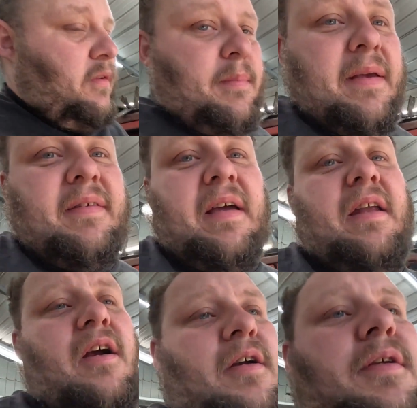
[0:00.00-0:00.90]
it makes it
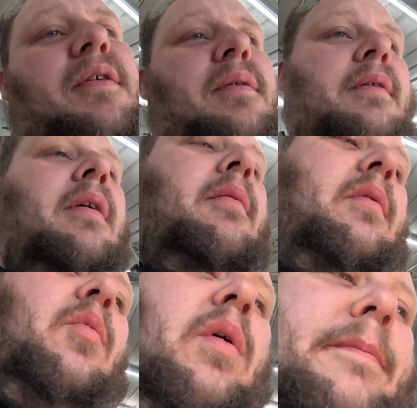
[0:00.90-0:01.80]
kind of hard to do
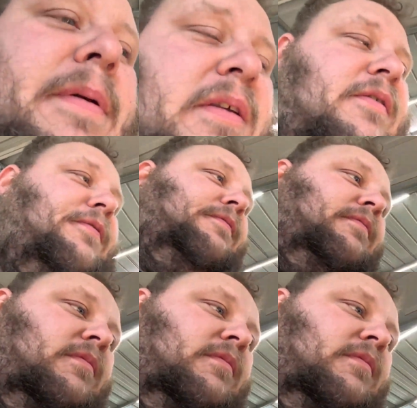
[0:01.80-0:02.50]
a one-piece